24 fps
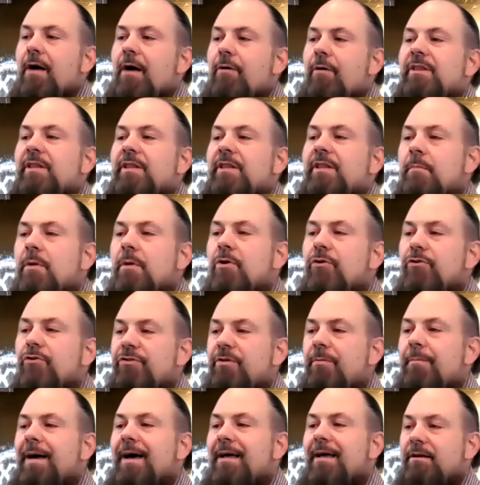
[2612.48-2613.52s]
I want the most
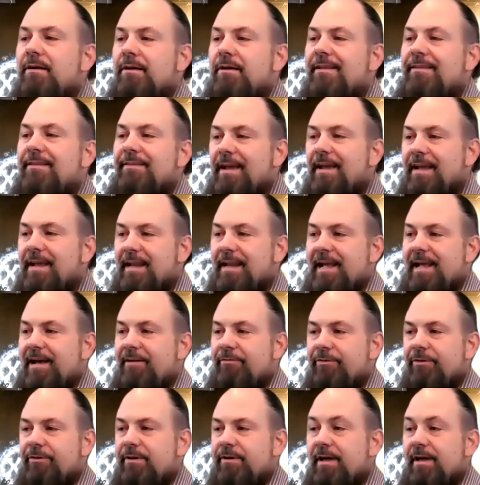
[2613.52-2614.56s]
amount of lights I can
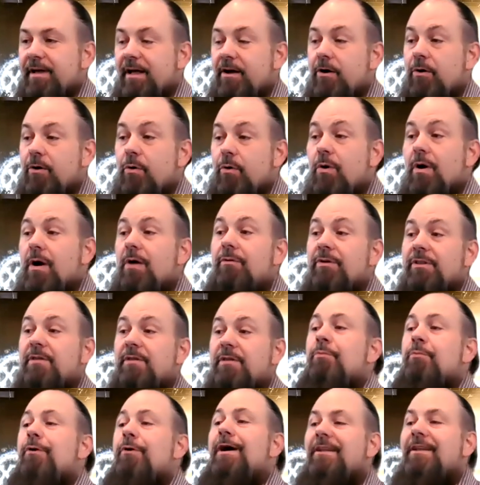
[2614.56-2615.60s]
have for the dollar, or I want the
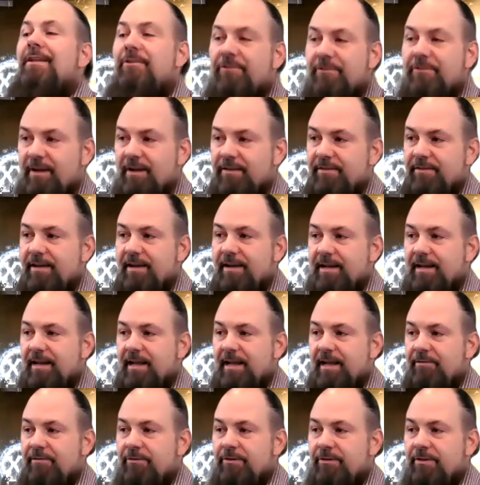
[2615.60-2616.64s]
brightest lights I can
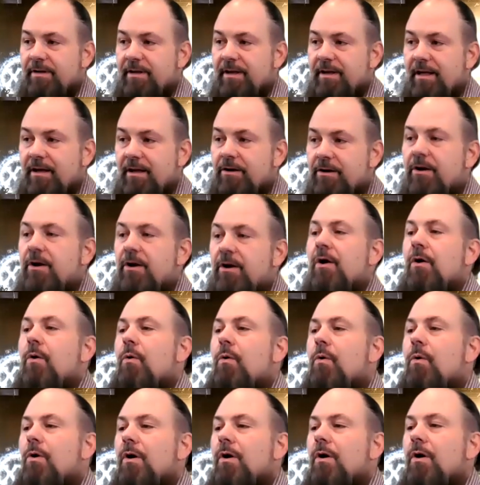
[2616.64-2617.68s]
have for the dollar,
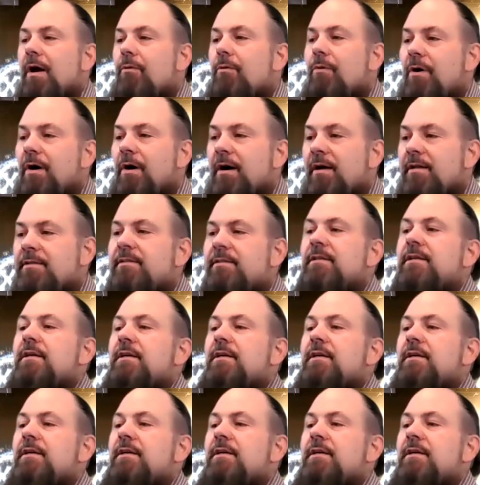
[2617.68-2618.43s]
or I want,